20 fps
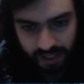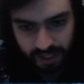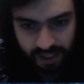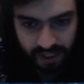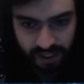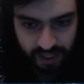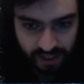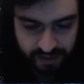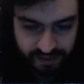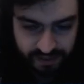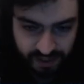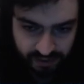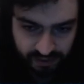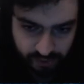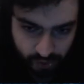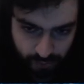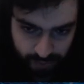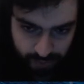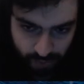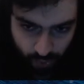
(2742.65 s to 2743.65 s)
Instead,
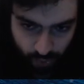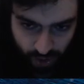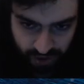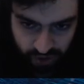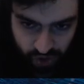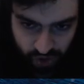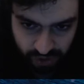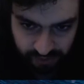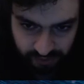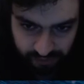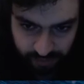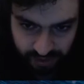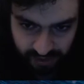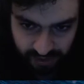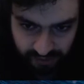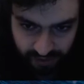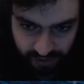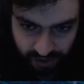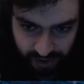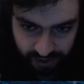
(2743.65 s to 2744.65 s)
rook b1 should have been
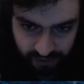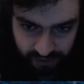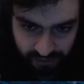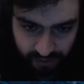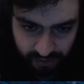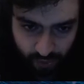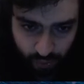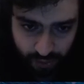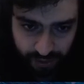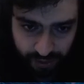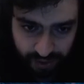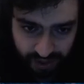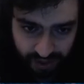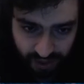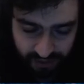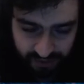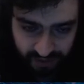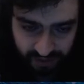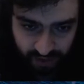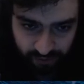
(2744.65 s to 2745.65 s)
tried with the
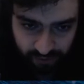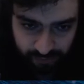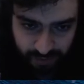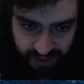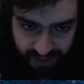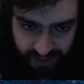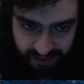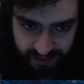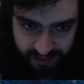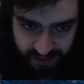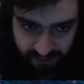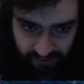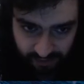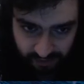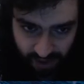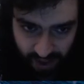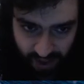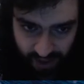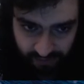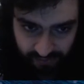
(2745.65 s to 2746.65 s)
idea of playing
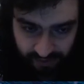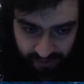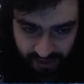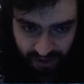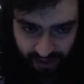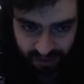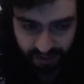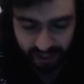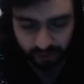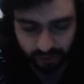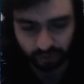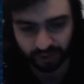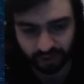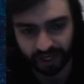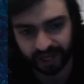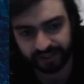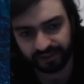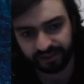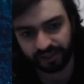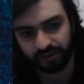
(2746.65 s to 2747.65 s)
c5,
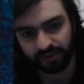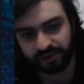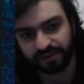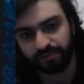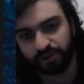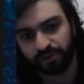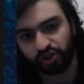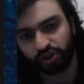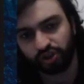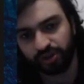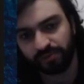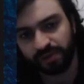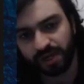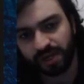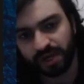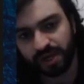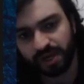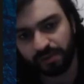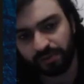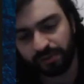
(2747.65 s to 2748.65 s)
counteracting this bishop,
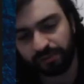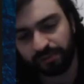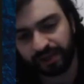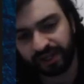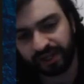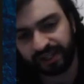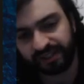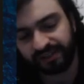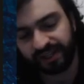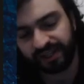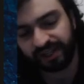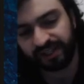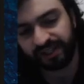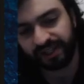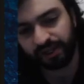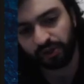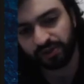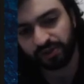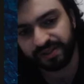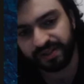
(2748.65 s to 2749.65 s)
preparing
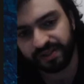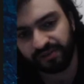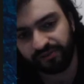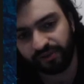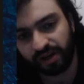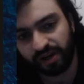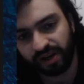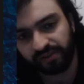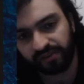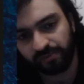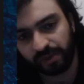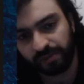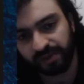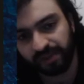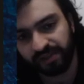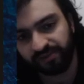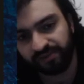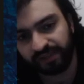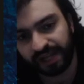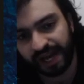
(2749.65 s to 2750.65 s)
taking on c5, maybe
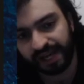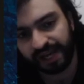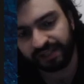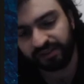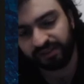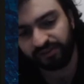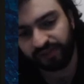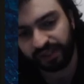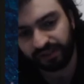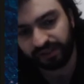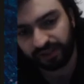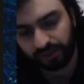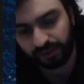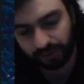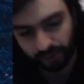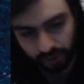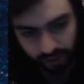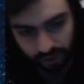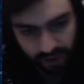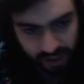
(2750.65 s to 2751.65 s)
even activating the
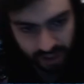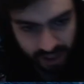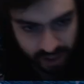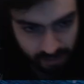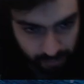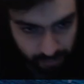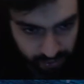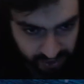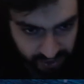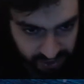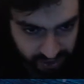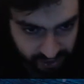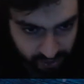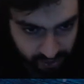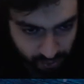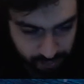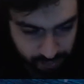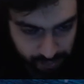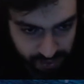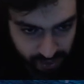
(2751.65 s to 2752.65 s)
rook, putting it
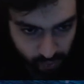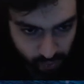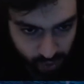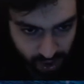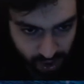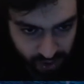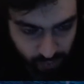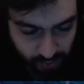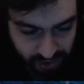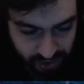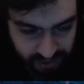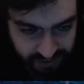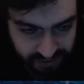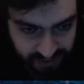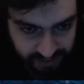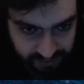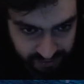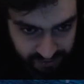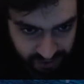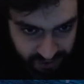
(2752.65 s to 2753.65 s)
on b1 where it
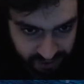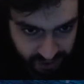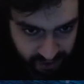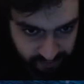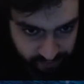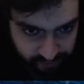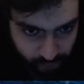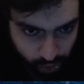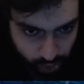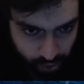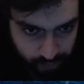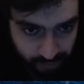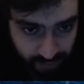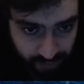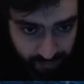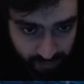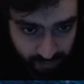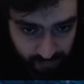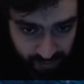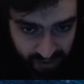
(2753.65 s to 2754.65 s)
can take a4,
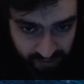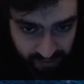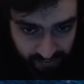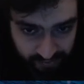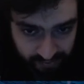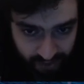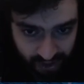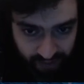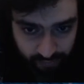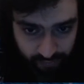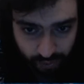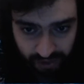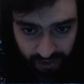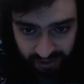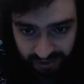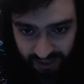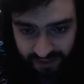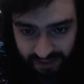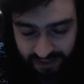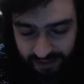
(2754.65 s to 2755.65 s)
maybe b5 where it
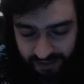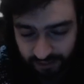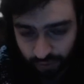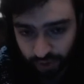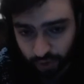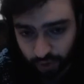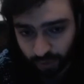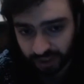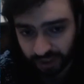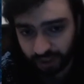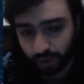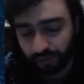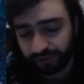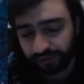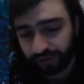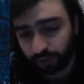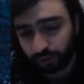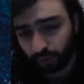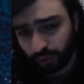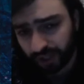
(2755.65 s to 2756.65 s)
can swing over
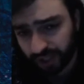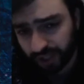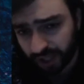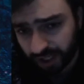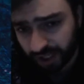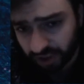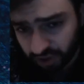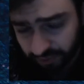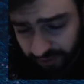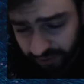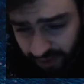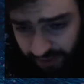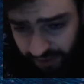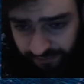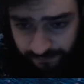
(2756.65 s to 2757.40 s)
to h5.